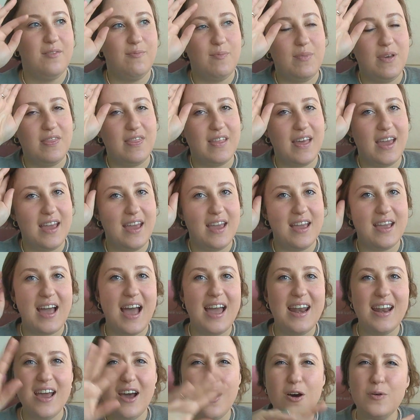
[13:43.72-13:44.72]
been like it
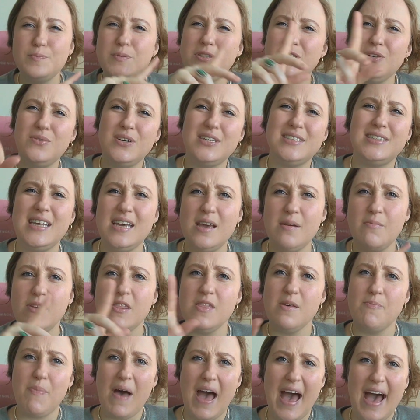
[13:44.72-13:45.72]
kind of helps you examine
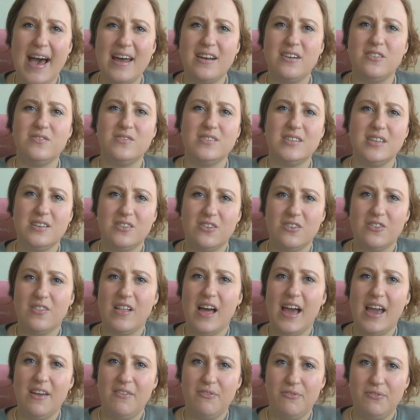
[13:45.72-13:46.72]
the patterns in your
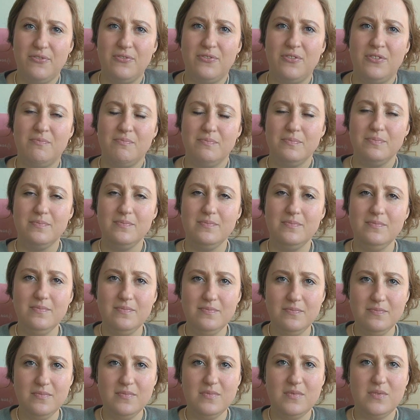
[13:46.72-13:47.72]
life
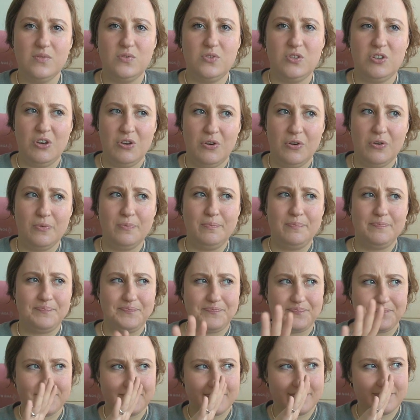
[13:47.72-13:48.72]
too.
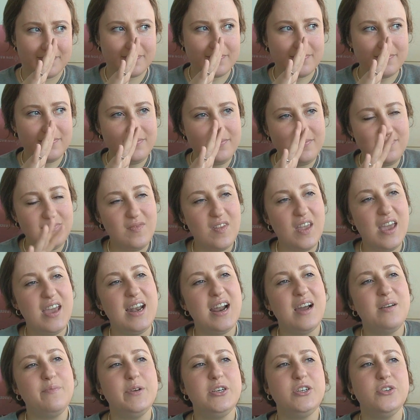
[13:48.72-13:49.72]
And
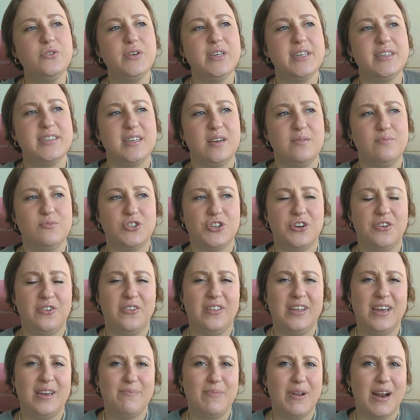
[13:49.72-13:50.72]
I've been doing some
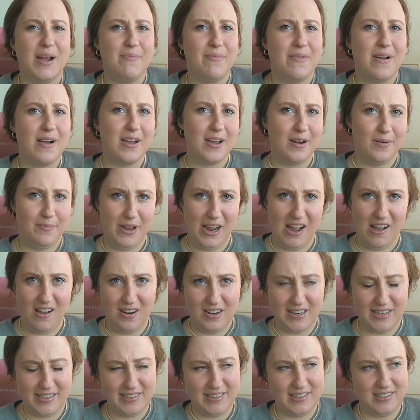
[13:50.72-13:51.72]
journaling, but I'm going to be
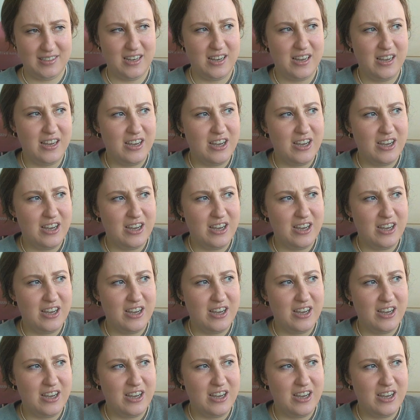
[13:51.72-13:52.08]
honest